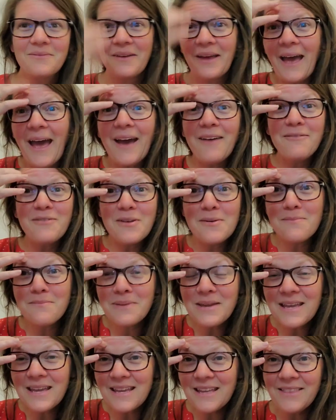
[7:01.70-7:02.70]
Have them
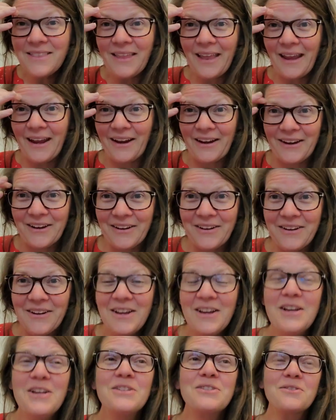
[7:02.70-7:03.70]
be in there
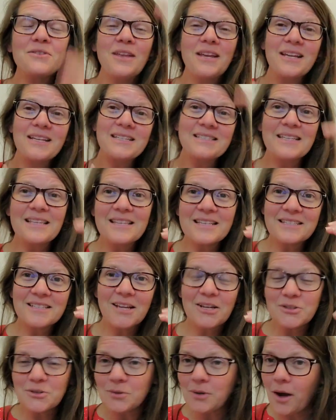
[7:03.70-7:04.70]
so they can see the
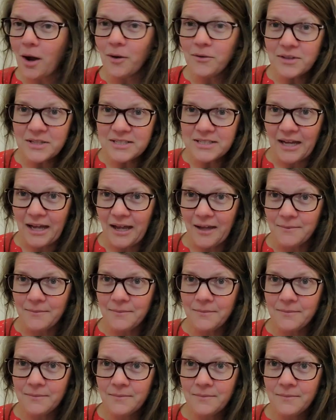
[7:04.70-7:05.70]
schedule all the
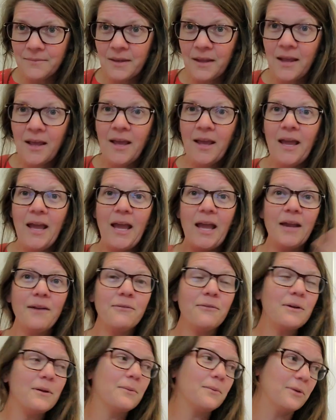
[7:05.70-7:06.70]
time.
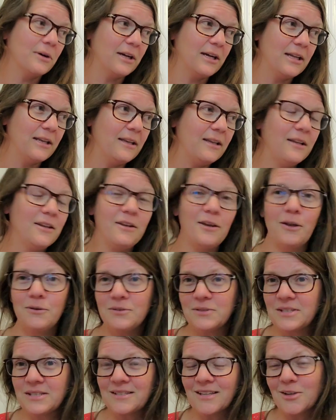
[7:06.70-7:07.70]
Everyone
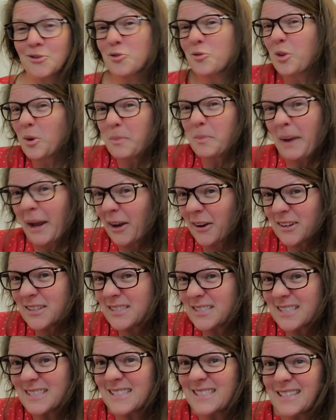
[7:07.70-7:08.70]
knows the schedule. Their
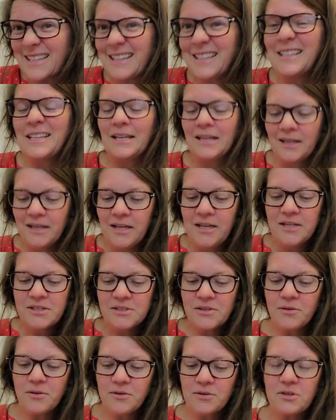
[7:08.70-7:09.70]
parents can see it.
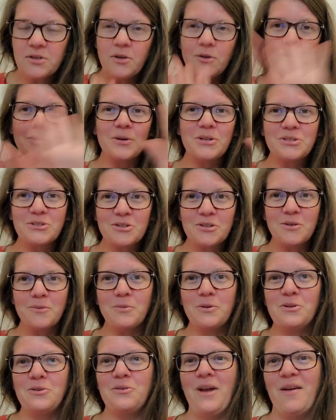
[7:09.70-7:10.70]
So there's no question of
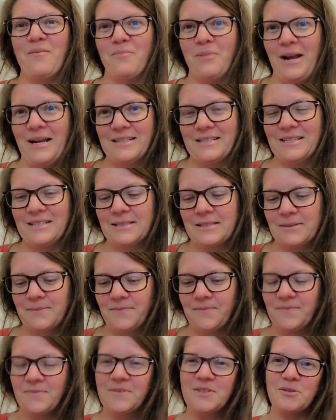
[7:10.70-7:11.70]
when you have practice.
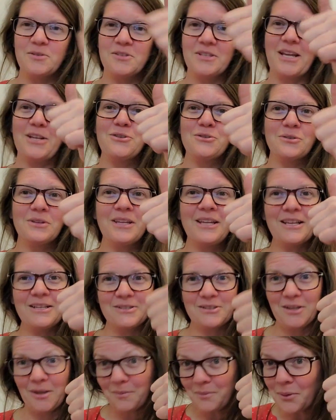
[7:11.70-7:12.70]
So scheduling
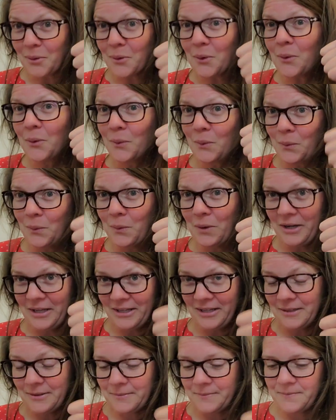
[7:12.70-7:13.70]
is number 1.